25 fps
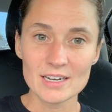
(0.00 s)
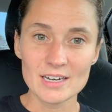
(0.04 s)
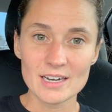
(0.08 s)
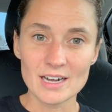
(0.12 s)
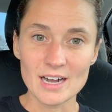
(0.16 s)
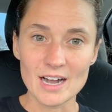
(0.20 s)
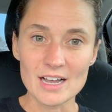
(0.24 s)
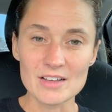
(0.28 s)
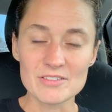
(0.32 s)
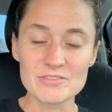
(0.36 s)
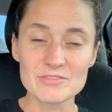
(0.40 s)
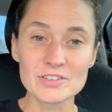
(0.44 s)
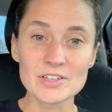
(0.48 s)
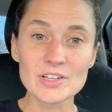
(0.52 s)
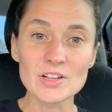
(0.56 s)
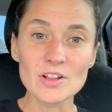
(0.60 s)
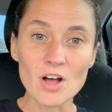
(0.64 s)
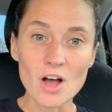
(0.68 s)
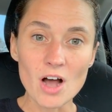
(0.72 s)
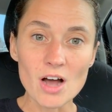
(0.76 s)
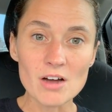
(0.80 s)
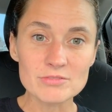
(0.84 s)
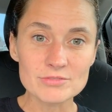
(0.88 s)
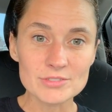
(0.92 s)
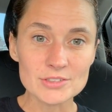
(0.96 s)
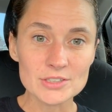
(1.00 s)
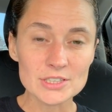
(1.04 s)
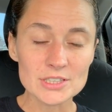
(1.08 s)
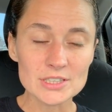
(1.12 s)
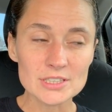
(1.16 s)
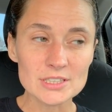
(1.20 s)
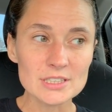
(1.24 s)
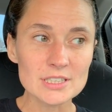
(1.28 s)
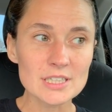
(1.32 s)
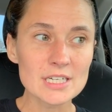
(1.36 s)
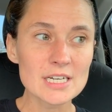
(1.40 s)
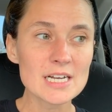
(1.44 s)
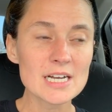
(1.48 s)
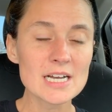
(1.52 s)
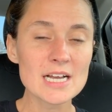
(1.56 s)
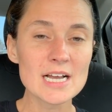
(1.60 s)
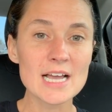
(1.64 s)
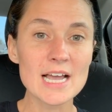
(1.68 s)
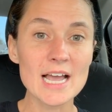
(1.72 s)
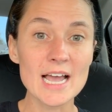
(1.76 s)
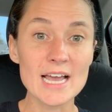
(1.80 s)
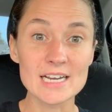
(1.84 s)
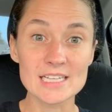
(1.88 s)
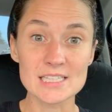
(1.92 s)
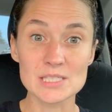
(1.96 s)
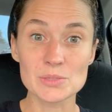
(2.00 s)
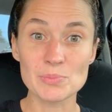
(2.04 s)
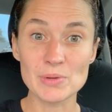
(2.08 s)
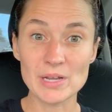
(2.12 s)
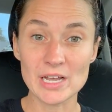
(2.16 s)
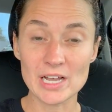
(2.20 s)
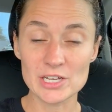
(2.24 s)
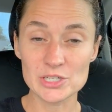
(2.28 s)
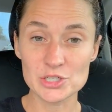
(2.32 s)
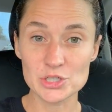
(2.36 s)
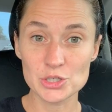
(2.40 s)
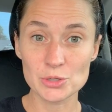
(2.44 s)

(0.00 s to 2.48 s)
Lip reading: I feel awful. And it's because